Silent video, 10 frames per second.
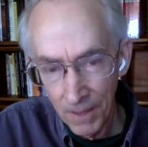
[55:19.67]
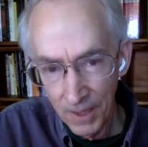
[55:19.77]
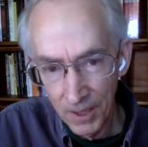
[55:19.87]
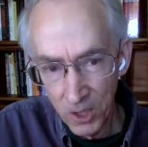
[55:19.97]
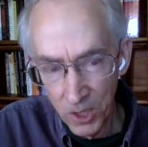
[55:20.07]

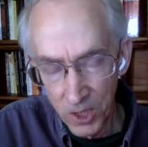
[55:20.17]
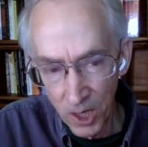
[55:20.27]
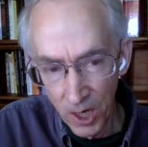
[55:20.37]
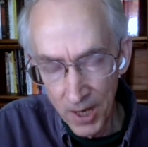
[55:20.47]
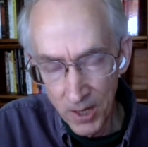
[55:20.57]

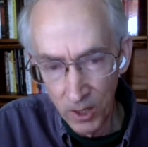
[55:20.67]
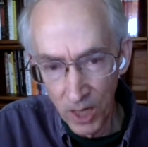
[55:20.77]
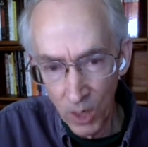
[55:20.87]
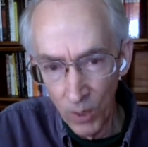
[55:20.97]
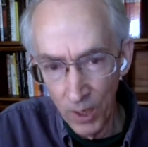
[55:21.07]
intragenerational
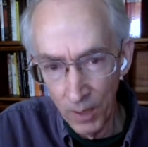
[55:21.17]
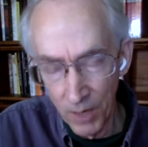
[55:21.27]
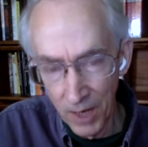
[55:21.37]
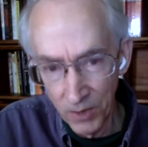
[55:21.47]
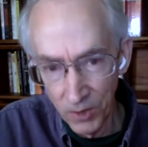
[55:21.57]
Darwinian
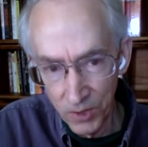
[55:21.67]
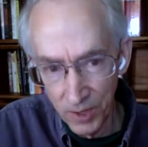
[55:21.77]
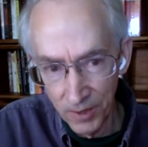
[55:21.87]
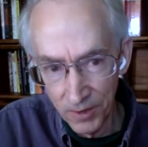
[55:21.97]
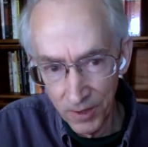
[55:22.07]

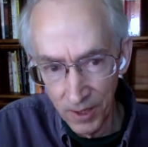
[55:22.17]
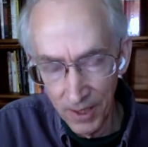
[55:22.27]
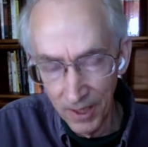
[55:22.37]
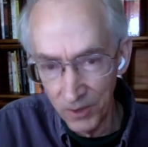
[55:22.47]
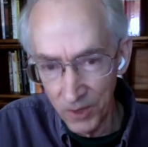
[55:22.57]
processes uh,
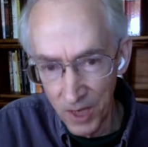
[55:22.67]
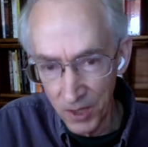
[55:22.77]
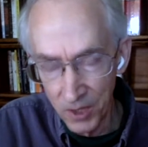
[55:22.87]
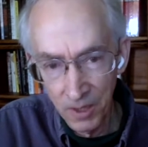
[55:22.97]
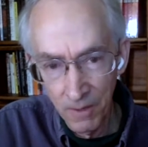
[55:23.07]

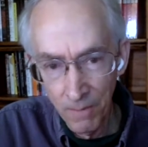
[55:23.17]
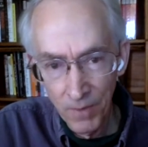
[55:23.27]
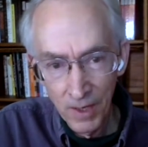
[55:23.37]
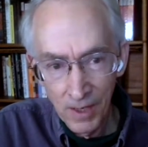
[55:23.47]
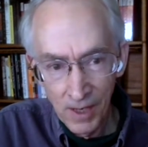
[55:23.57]
exist.
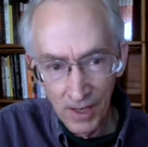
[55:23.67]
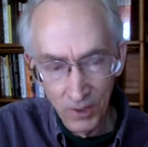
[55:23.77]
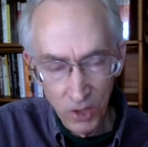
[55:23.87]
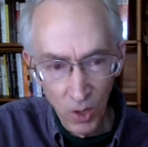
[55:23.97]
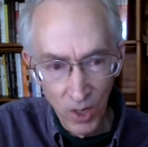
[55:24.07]
And
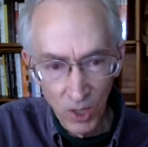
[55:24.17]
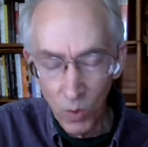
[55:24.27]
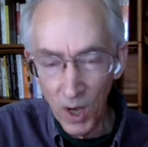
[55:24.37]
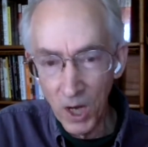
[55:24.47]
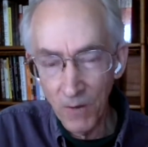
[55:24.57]
so I just
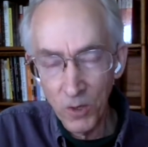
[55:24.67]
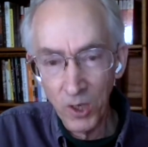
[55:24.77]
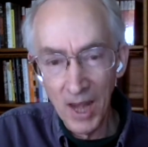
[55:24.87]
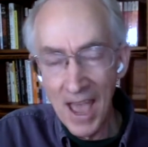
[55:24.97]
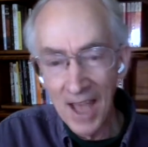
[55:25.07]
wondered if you
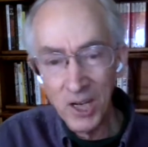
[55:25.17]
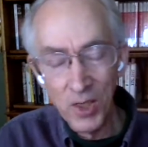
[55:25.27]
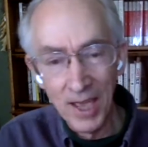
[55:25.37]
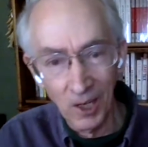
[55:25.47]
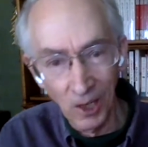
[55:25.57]
could add to
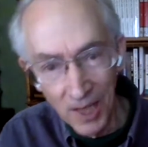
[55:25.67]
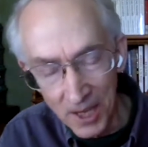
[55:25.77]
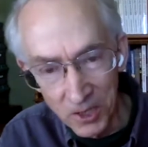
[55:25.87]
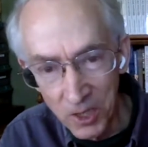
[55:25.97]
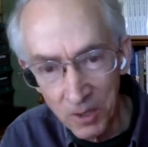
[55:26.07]
that
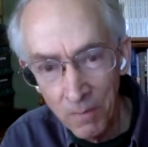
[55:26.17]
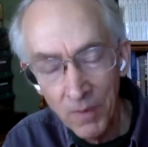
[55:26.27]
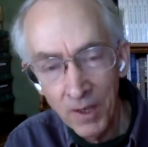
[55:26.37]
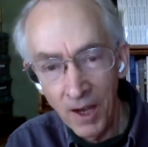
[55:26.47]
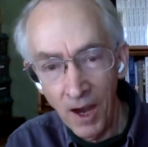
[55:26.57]
list
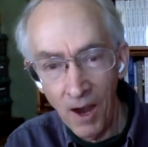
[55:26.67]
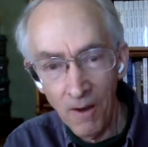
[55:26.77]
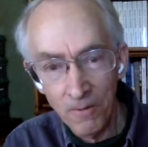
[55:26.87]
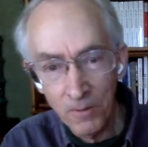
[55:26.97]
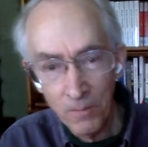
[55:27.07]

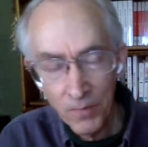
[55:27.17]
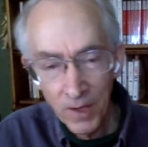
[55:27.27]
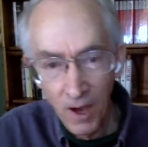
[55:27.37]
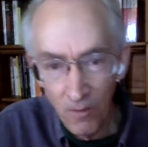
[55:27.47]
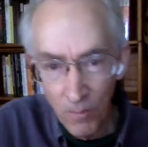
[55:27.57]
of
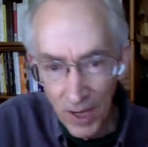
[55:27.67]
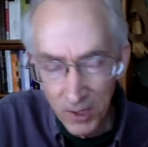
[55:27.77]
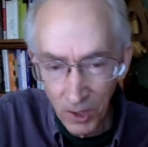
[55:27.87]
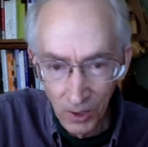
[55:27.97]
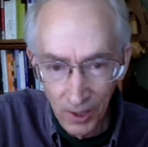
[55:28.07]
of
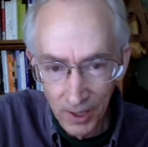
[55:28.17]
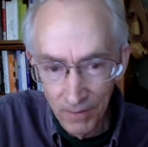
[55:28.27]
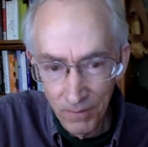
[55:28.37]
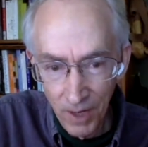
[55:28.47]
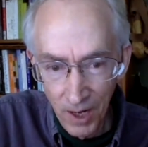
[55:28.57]
basically
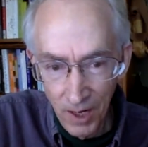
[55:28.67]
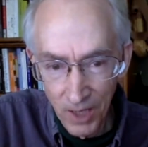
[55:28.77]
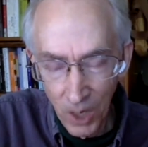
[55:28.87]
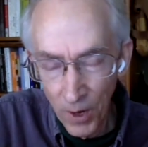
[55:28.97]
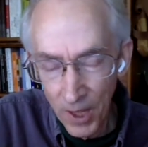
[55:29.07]
uh,
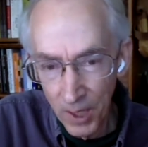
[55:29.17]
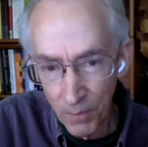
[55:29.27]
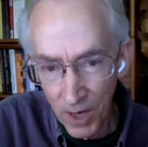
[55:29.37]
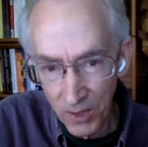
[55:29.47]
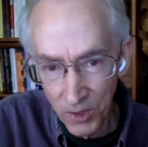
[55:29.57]
Darwinian
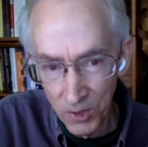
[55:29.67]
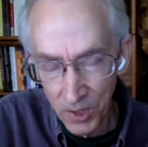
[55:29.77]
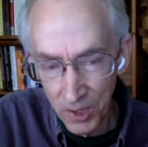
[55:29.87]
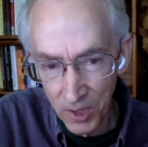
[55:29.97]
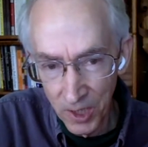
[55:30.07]

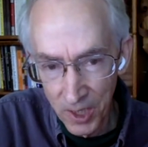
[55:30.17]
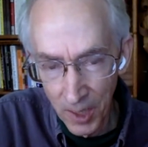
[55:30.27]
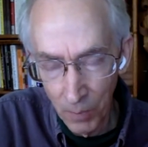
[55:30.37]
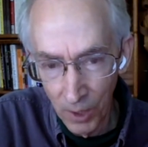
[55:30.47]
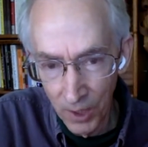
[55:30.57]
processes that
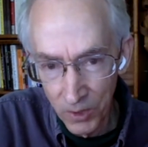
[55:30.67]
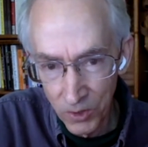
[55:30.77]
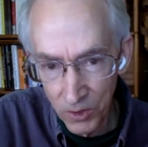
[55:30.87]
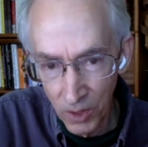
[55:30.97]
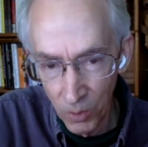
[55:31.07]
take
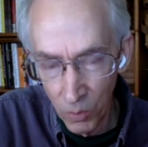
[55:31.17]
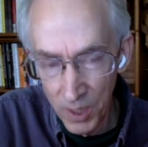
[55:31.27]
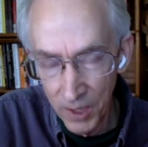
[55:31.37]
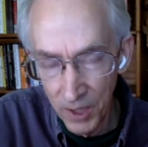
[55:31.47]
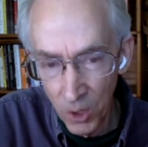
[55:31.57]
place uh,
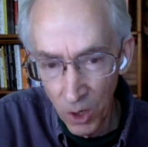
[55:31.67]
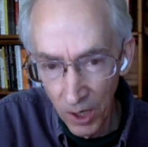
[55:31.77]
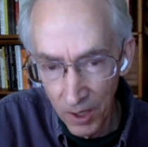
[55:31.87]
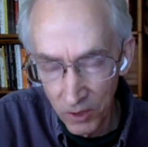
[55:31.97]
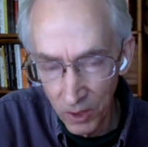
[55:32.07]
within the
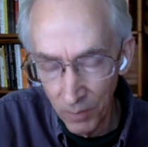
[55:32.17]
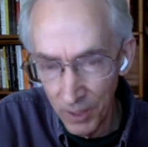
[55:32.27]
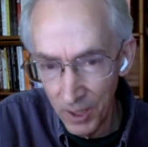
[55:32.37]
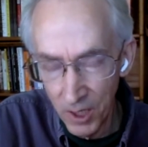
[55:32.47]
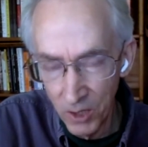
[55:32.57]
organism,
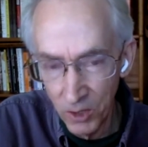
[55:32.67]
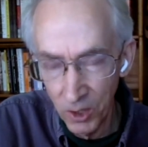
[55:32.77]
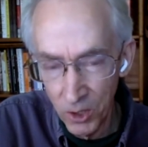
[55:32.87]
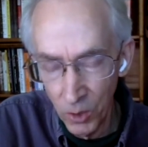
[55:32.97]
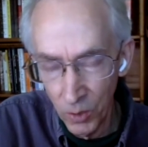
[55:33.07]
in addition
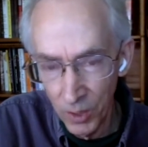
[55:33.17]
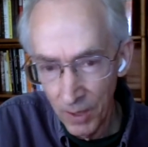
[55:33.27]
to